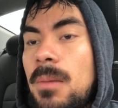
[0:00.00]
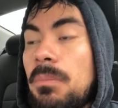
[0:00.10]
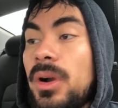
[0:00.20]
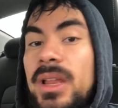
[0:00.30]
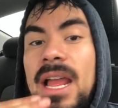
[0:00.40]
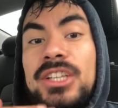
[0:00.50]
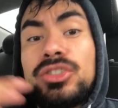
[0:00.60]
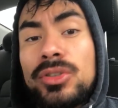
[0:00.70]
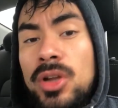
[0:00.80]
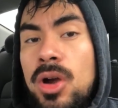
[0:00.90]
But as
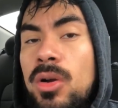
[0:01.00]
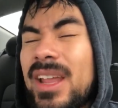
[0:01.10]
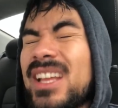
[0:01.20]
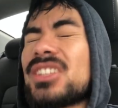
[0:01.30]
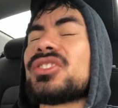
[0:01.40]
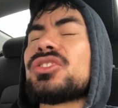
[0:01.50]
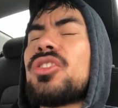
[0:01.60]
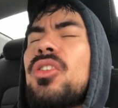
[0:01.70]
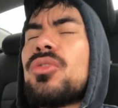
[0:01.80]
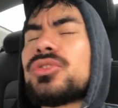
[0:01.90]
you go, it gets
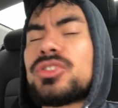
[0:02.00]
so,